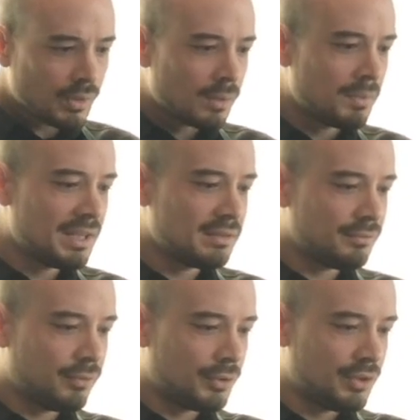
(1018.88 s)
But then
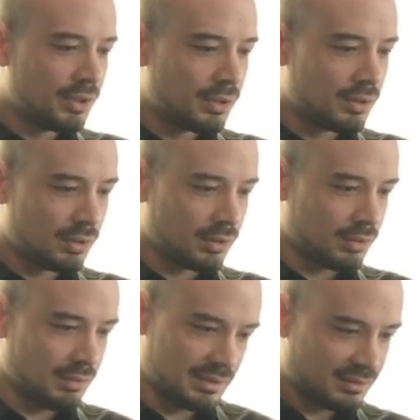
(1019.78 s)
for the
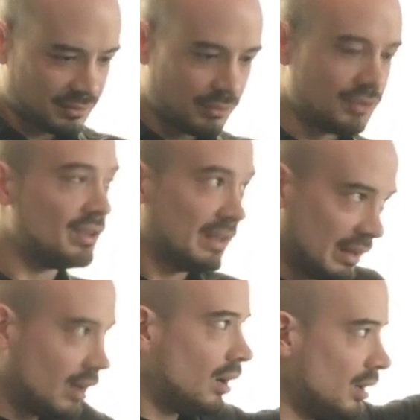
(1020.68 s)
yes, so
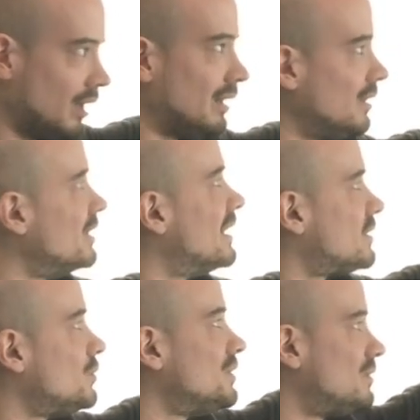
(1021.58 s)
unless
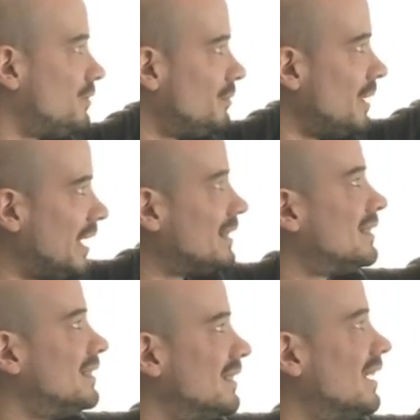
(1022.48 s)
you hit
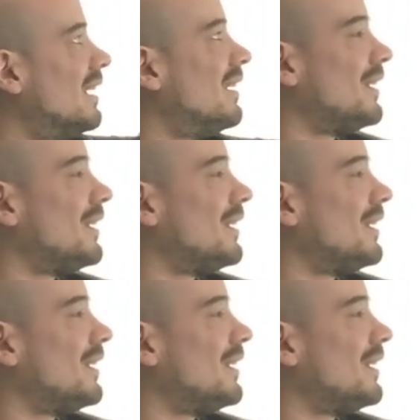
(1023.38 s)
a